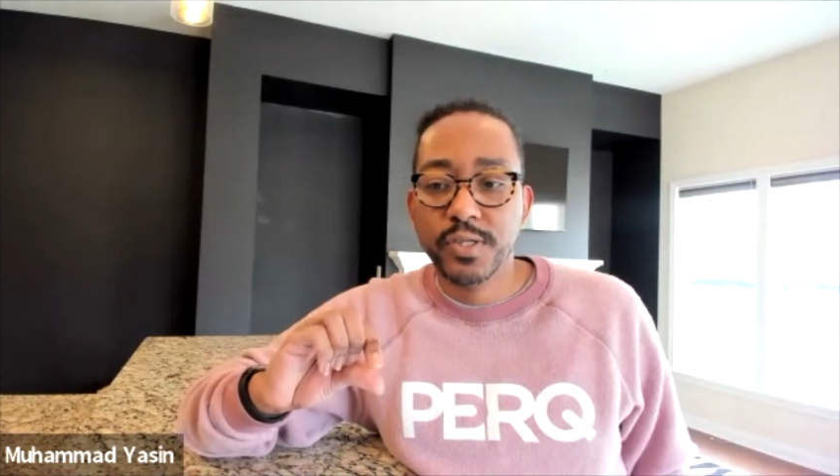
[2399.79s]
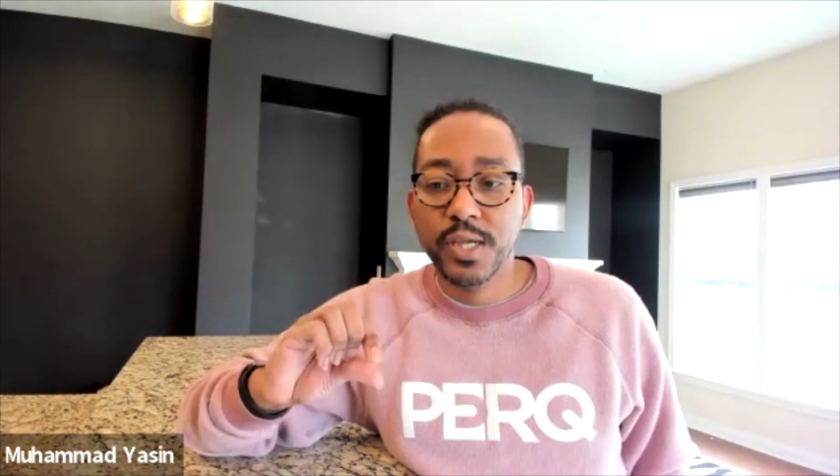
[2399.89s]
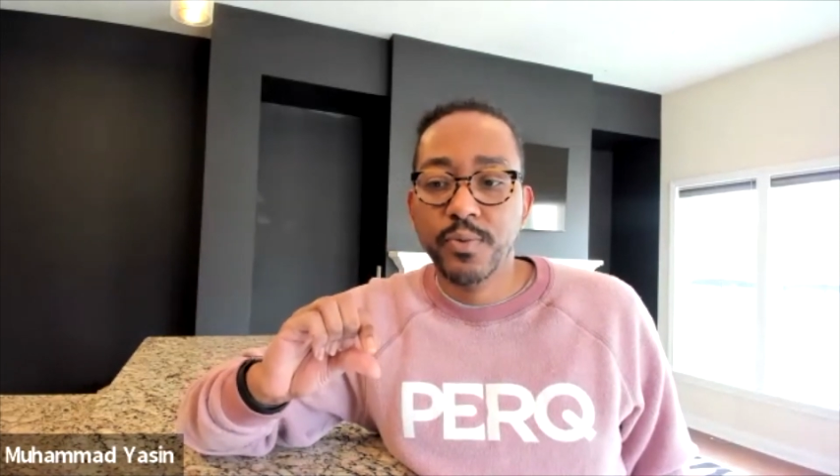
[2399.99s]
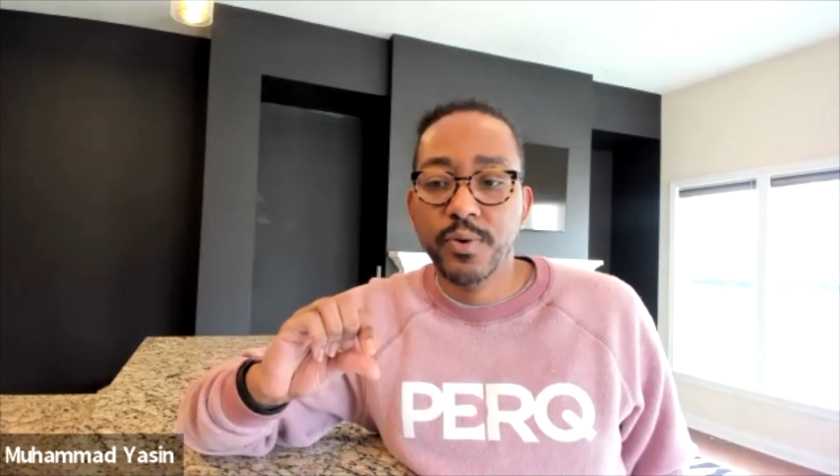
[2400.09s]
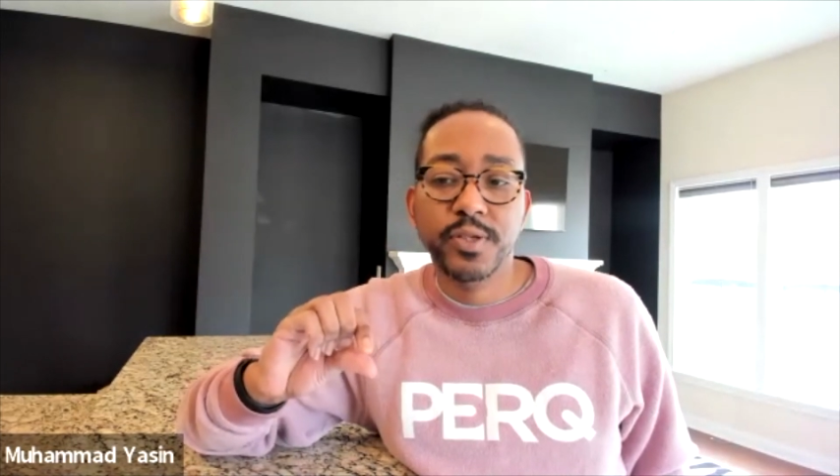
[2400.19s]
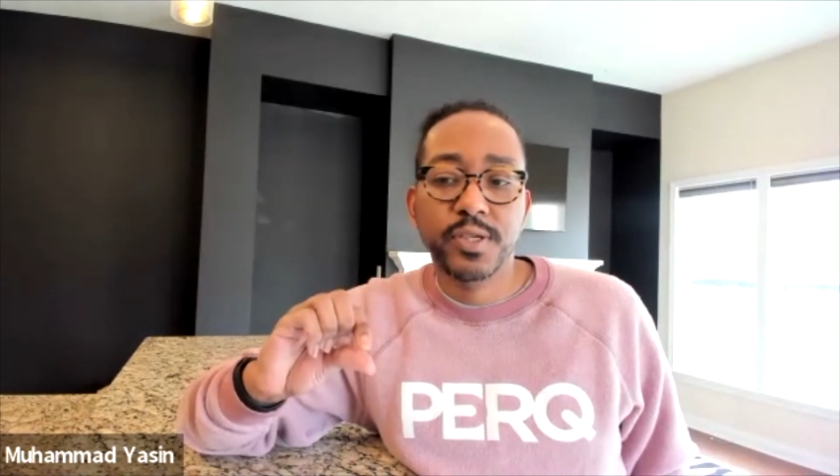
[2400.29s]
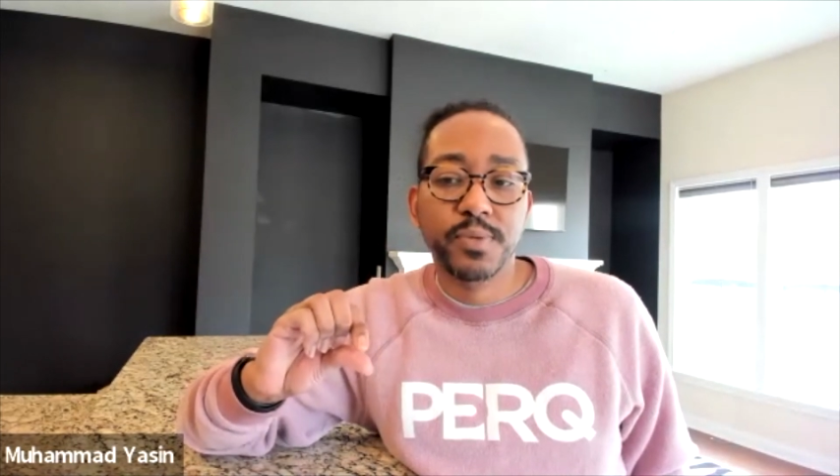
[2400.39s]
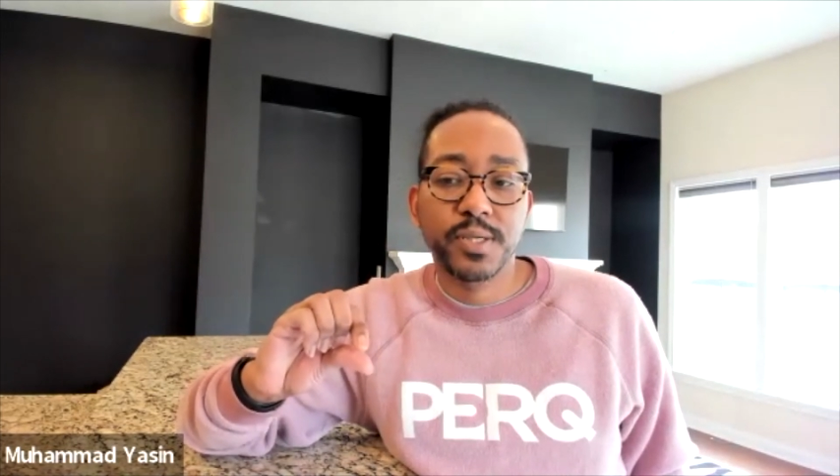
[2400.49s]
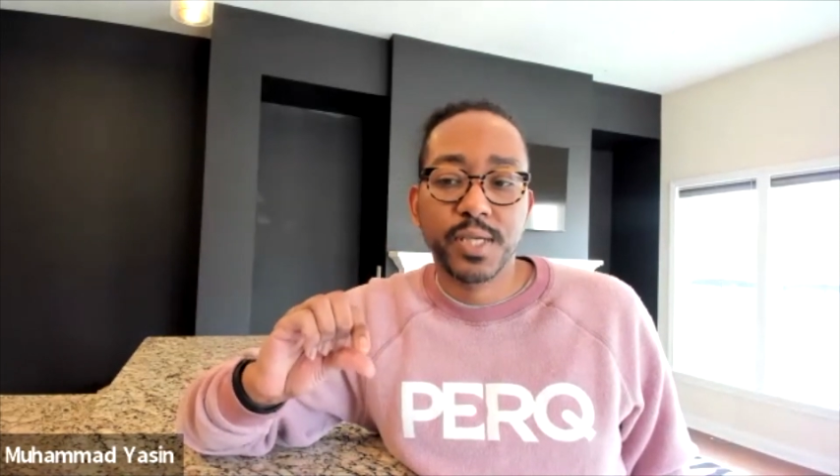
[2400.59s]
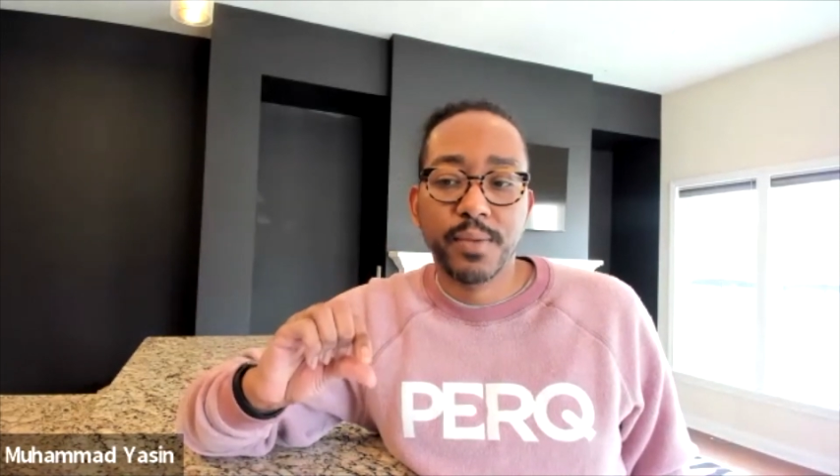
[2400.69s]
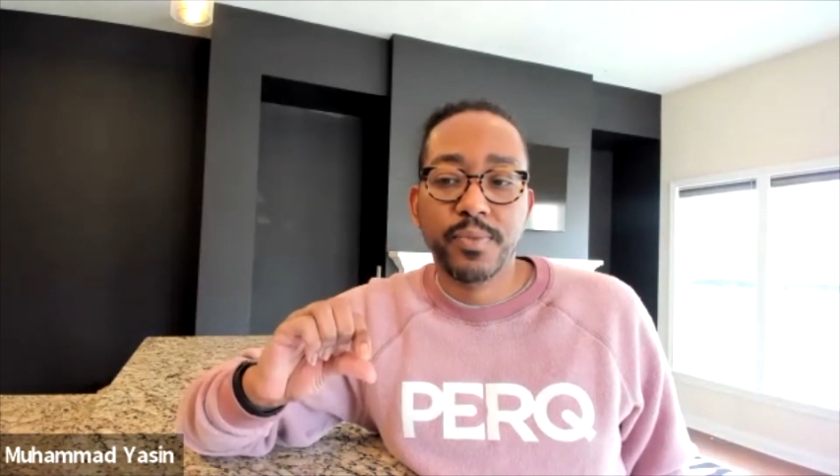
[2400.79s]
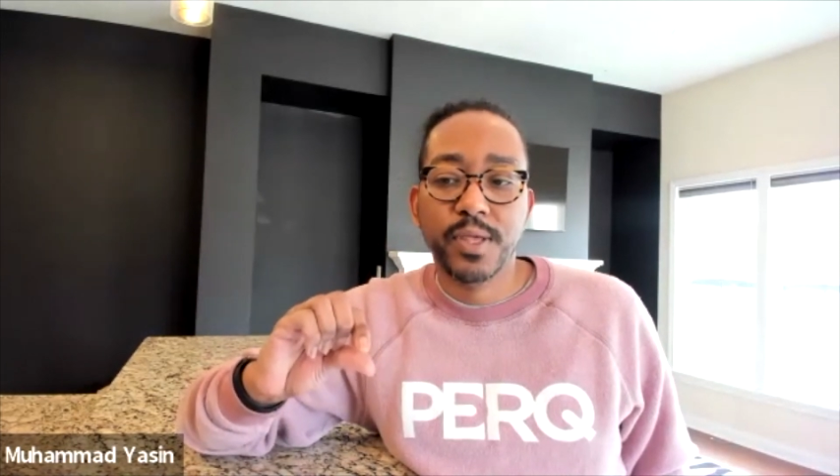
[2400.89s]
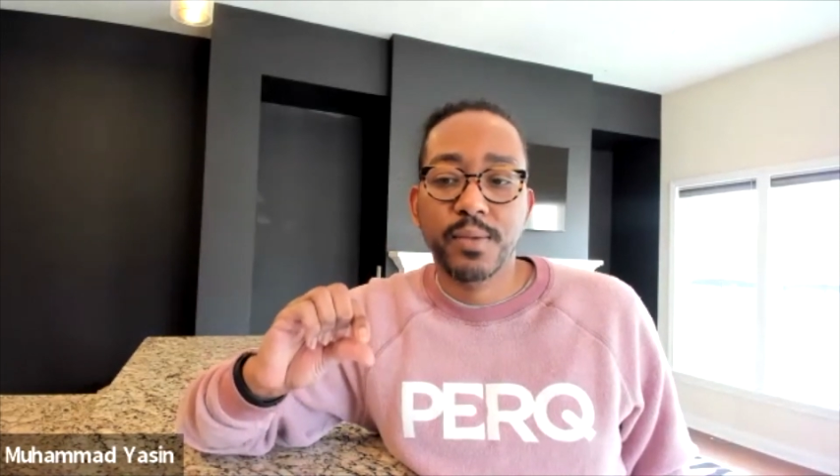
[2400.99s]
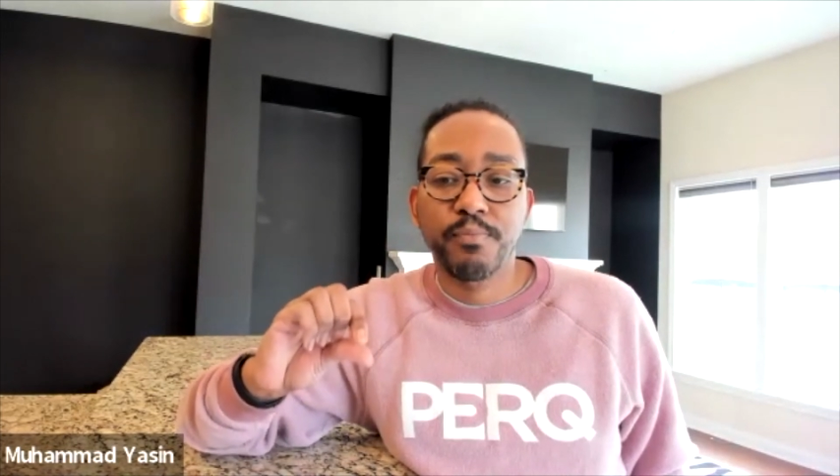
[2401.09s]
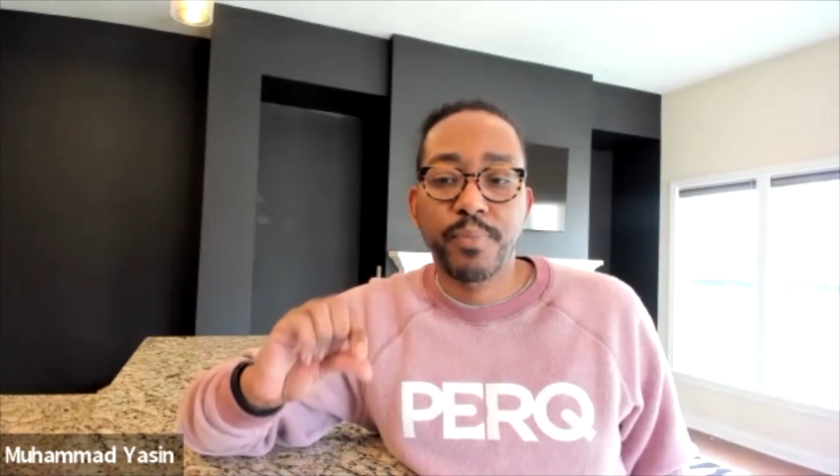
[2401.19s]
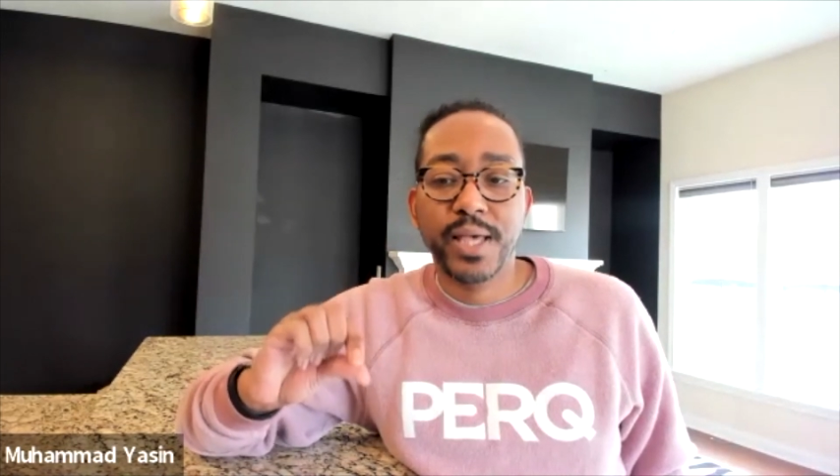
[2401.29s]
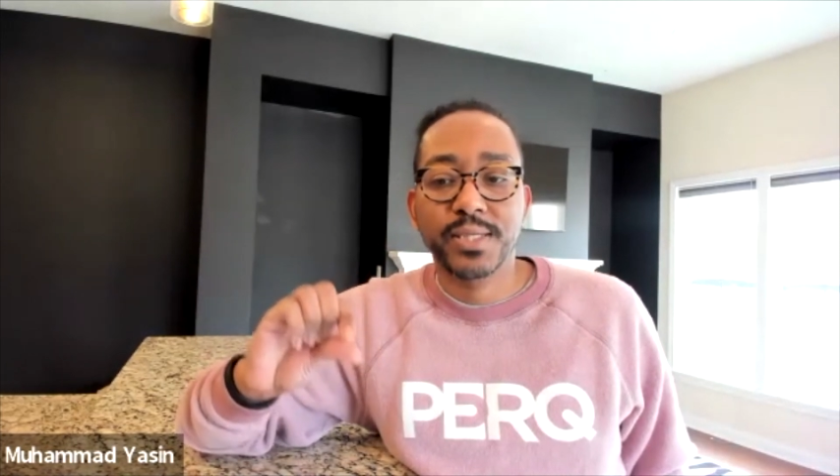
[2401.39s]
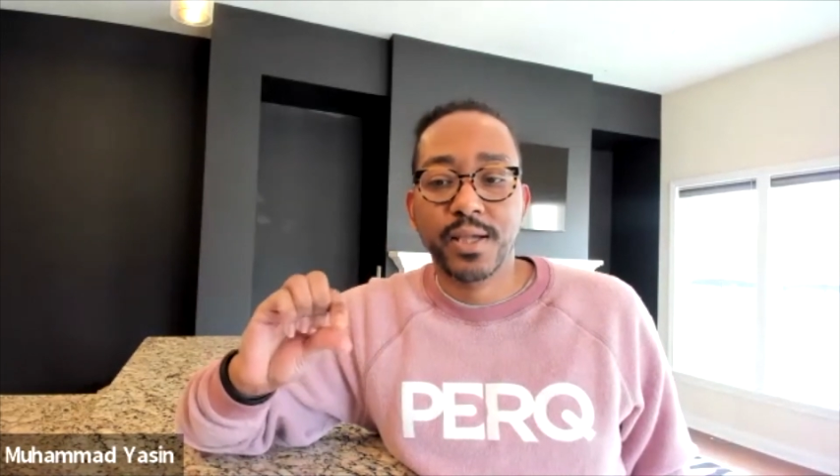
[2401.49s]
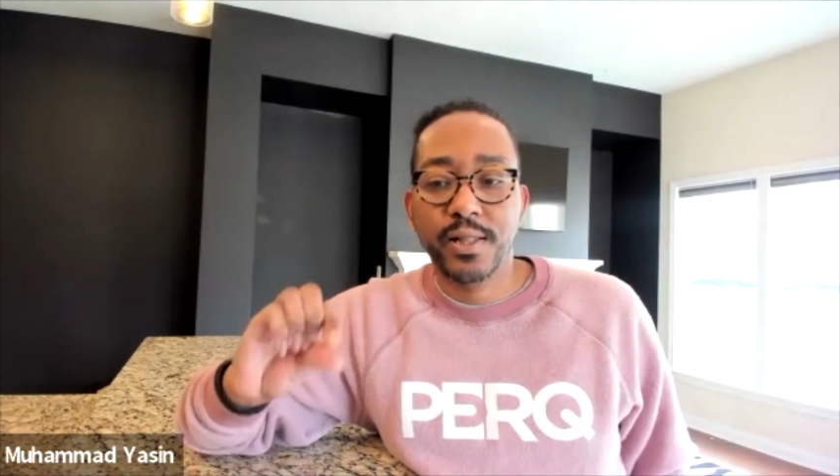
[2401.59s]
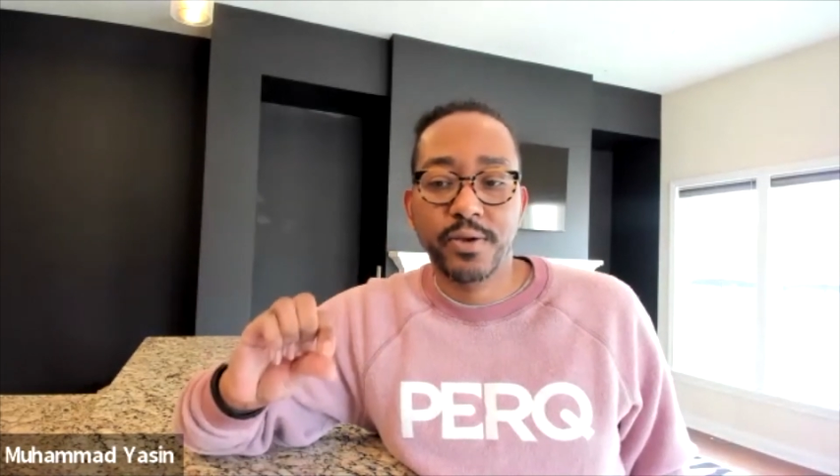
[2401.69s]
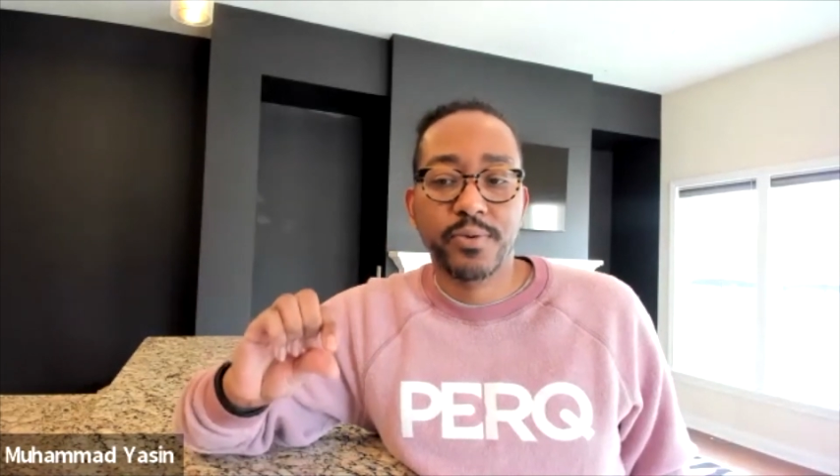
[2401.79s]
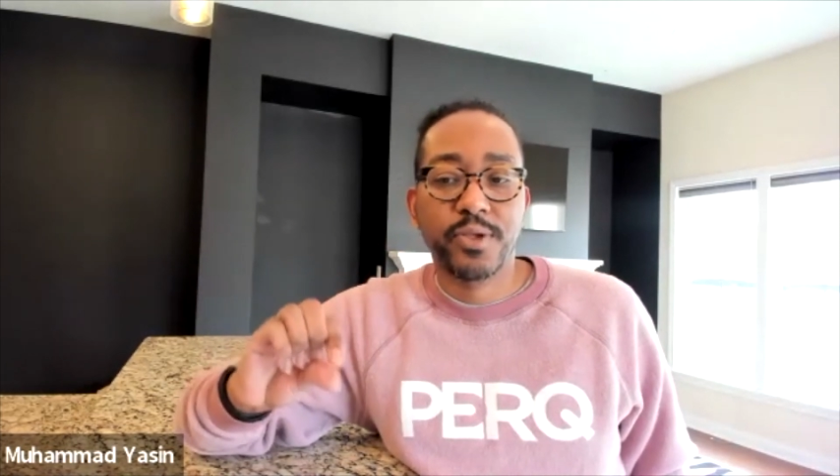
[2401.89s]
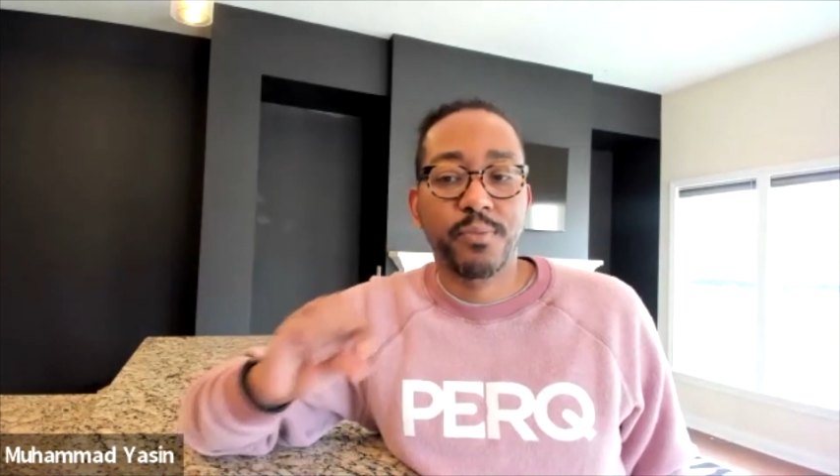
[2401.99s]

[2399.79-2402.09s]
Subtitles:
and would this be something best cleared with our